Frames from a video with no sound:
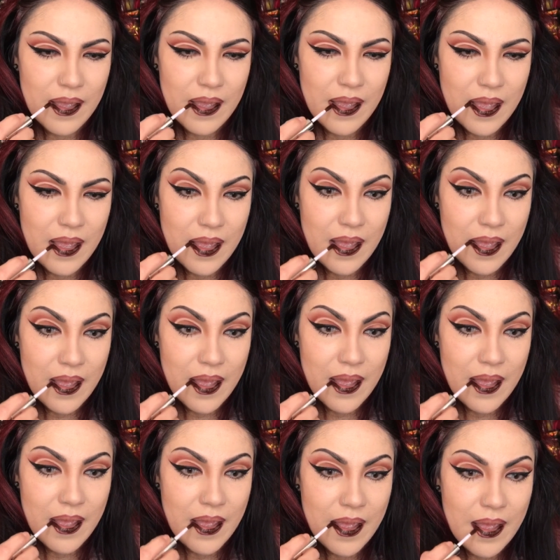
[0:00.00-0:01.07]

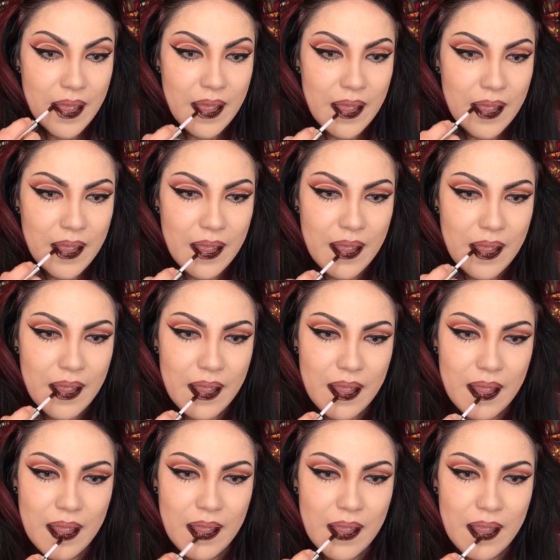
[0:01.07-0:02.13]

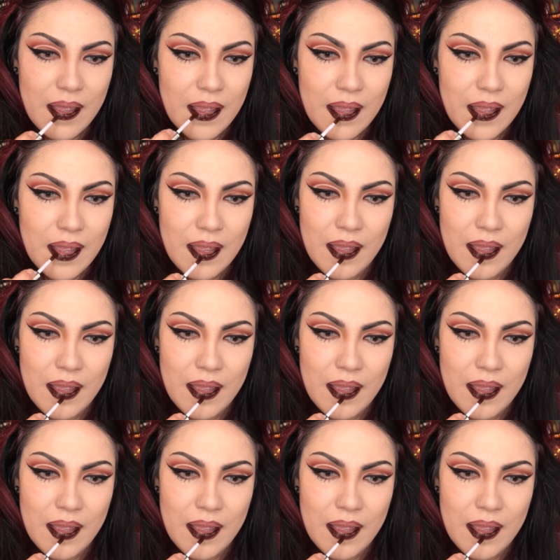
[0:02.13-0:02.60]
(no one is talking)